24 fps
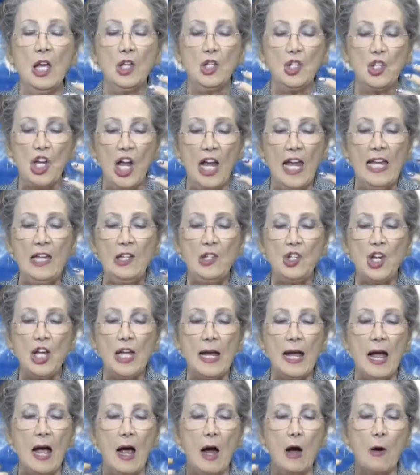
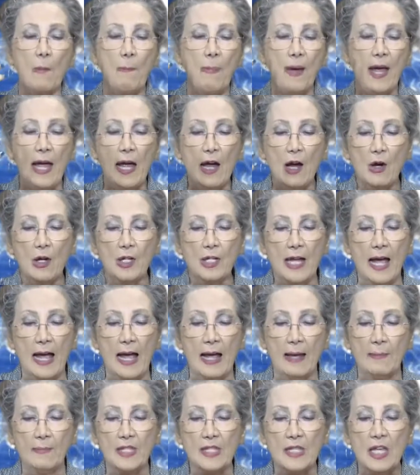changing our
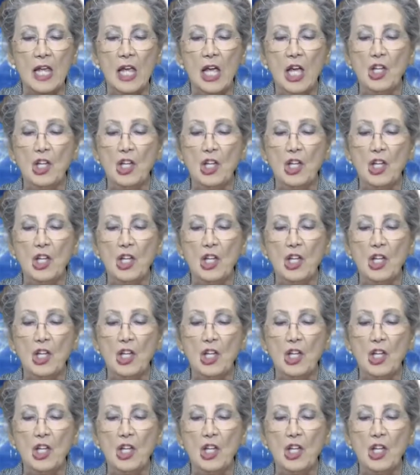paradigms,